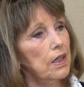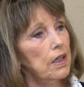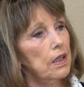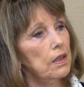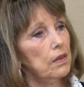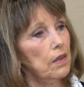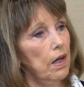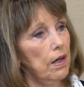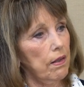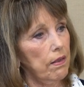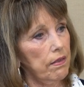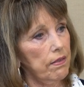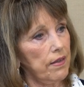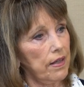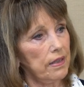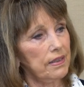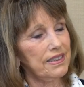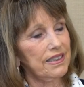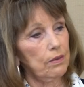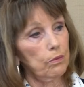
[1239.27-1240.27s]
a lot of the
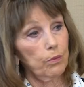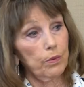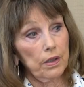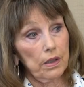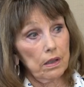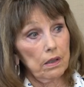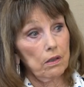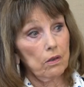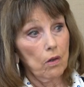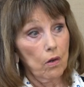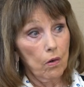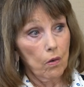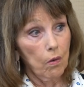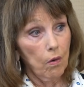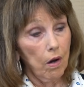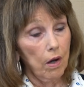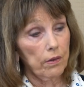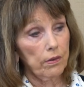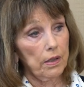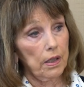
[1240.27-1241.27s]
things that we know
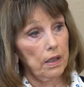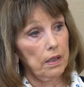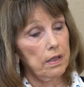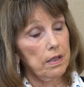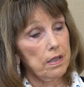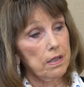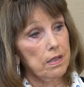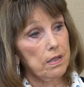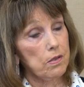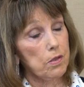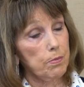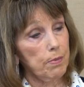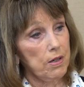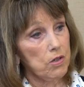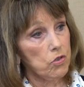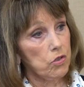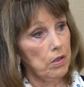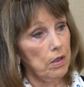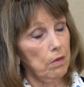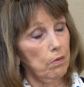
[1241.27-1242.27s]
are needed,
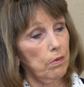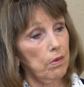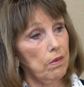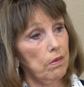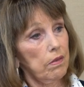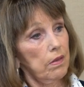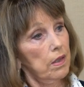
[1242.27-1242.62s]
especially with